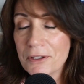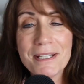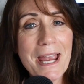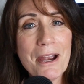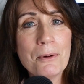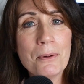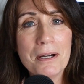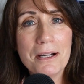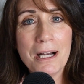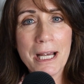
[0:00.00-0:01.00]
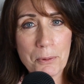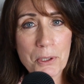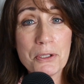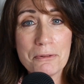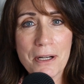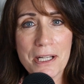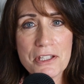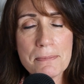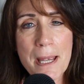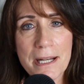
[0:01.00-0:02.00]
who are now our good
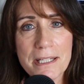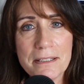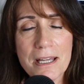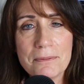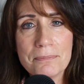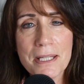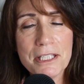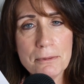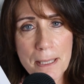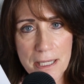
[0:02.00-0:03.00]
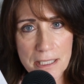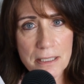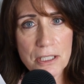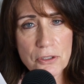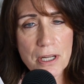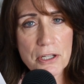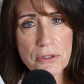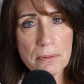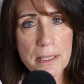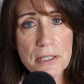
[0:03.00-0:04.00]
friends, Patty and Ed. Thank you, Patty and Ed. You
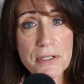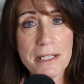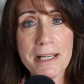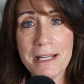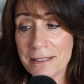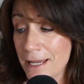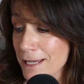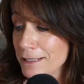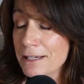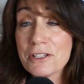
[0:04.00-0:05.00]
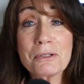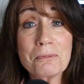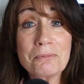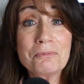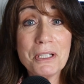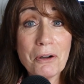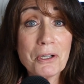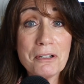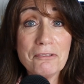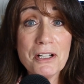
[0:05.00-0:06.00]
guys are amazing. And yes,
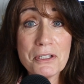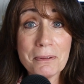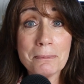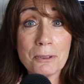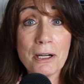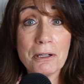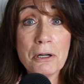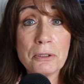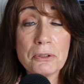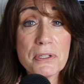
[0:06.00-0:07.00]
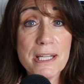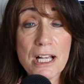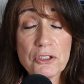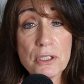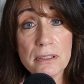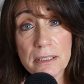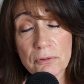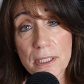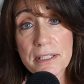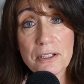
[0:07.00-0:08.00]
we are good friends with the prior owners. They actually
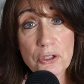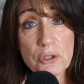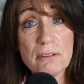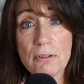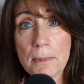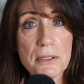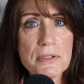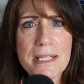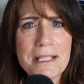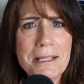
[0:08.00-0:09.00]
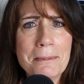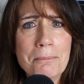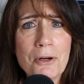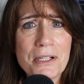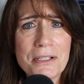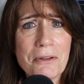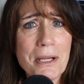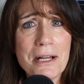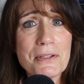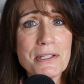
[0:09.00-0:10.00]
live right down the street from us. They bought
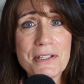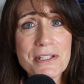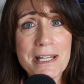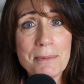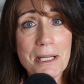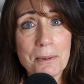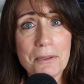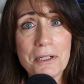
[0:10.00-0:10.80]
another house in the same